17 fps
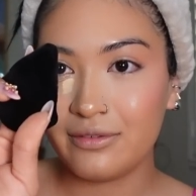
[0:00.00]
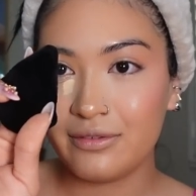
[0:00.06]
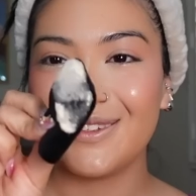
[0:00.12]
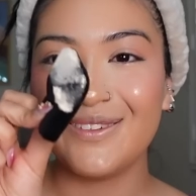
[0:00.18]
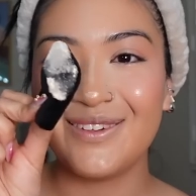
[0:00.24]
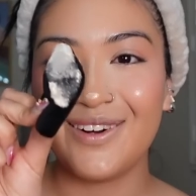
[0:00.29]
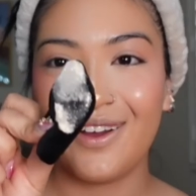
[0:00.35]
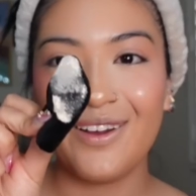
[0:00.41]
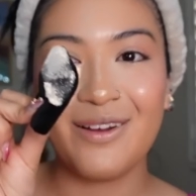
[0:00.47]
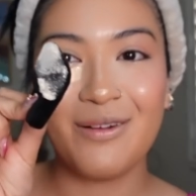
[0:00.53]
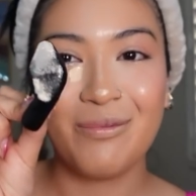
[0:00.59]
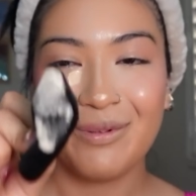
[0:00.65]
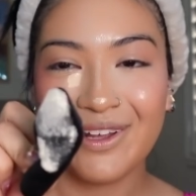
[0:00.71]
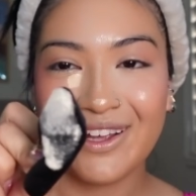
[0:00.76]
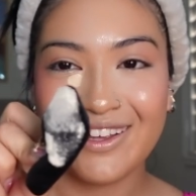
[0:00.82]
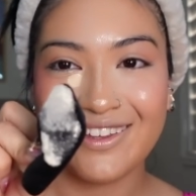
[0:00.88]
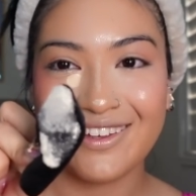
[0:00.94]
Do not
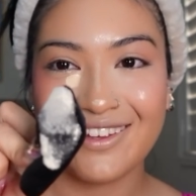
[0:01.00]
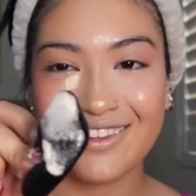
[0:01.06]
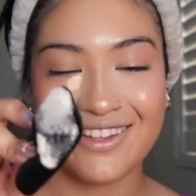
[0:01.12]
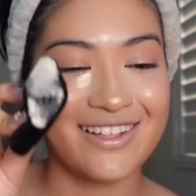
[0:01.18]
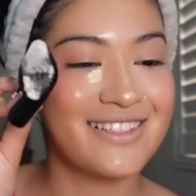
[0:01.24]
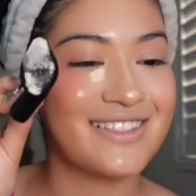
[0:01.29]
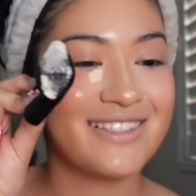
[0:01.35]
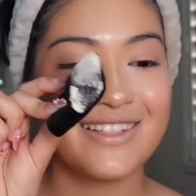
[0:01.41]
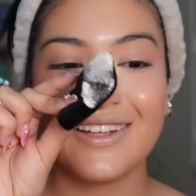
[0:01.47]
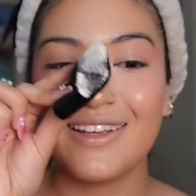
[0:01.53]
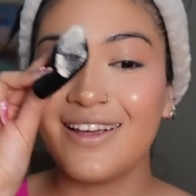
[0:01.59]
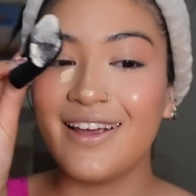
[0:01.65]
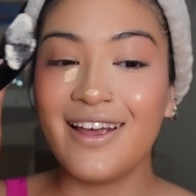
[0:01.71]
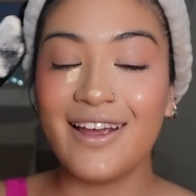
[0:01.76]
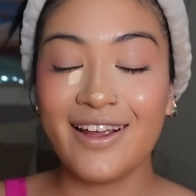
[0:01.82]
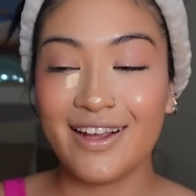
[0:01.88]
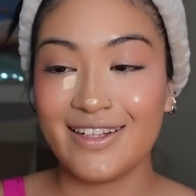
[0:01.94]
apply it like this
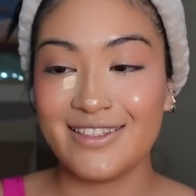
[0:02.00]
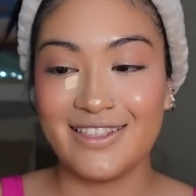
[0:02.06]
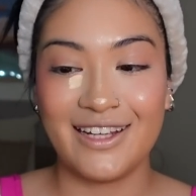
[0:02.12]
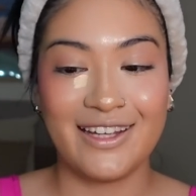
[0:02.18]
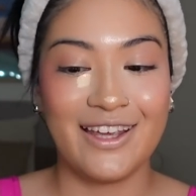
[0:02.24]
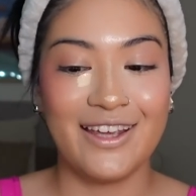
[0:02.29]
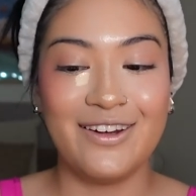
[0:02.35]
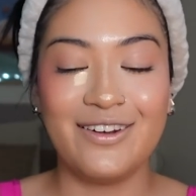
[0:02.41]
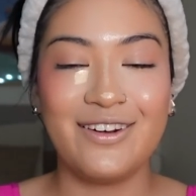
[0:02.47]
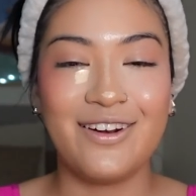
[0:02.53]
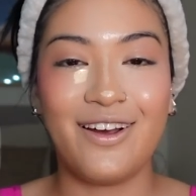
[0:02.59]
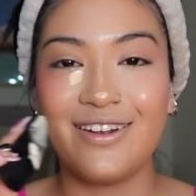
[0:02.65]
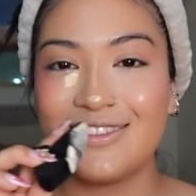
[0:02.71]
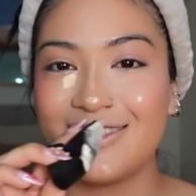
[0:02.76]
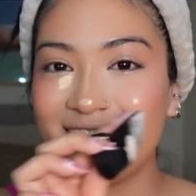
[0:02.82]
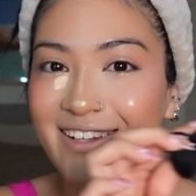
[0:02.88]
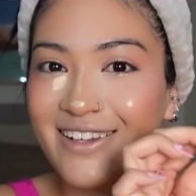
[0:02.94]
because I kid you
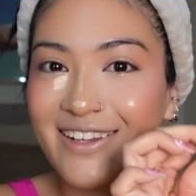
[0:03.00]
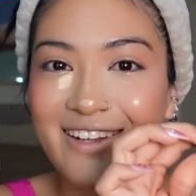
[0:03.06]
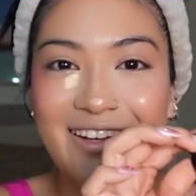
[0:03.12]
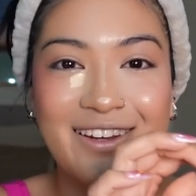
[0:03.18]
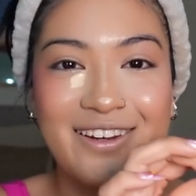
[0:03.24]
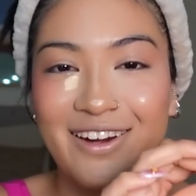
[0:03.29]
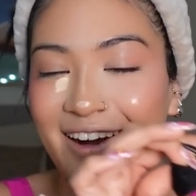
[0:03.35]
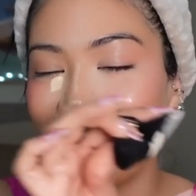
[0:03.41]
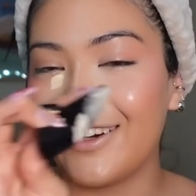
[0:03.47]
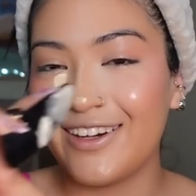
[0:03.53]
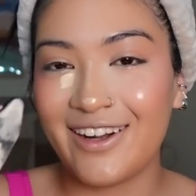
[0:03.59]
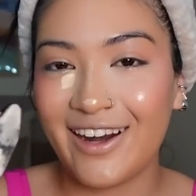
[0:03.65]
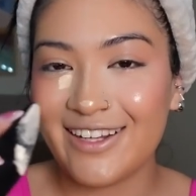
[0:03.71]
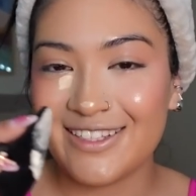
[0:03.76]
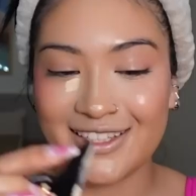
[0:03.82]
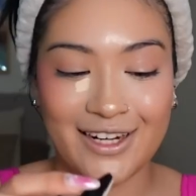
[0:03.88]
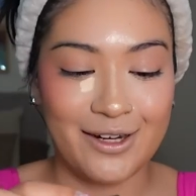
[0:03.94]
not, your under
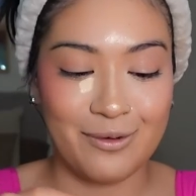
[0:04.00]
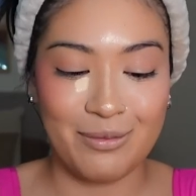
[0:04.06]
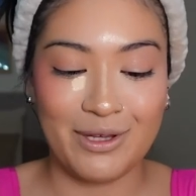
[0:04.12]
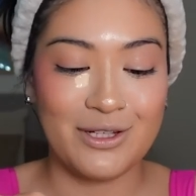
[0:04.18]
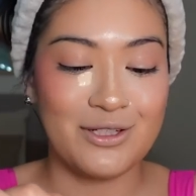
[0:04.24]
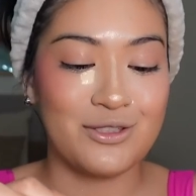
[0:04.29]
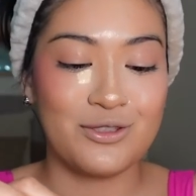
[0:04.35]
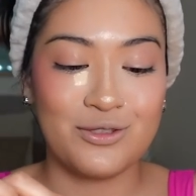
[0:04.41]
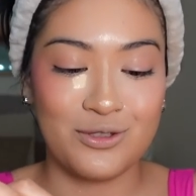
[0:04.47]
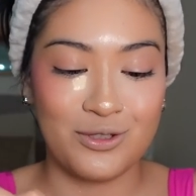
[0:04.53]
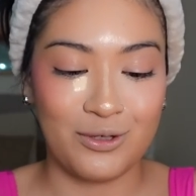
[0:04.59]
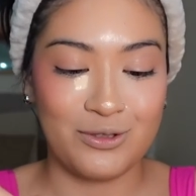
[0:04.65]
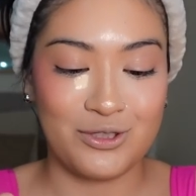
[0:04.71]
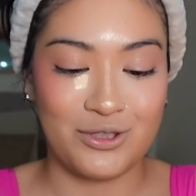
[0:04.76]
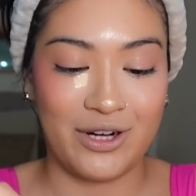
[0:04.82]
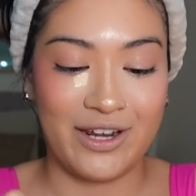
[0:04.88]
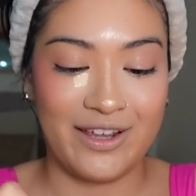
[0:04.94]
eye is going to be so
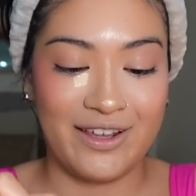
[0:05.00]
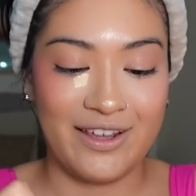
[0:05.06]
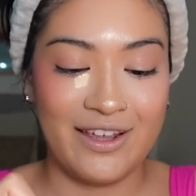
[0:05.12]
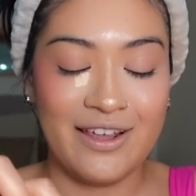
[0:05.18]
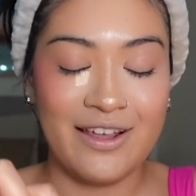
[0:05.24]
dry.